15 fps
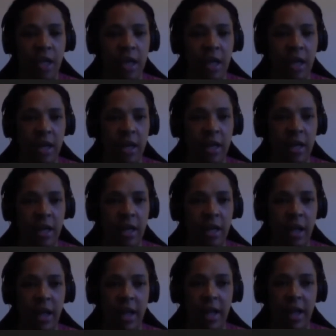
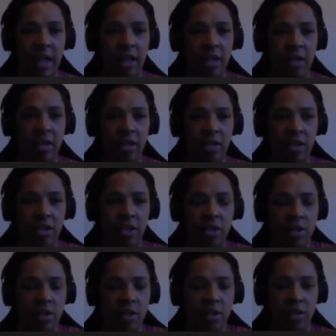and I guess
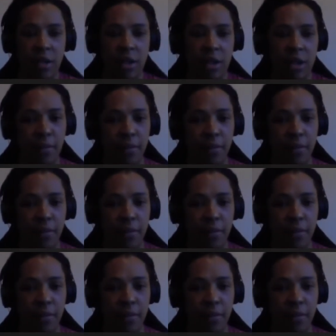just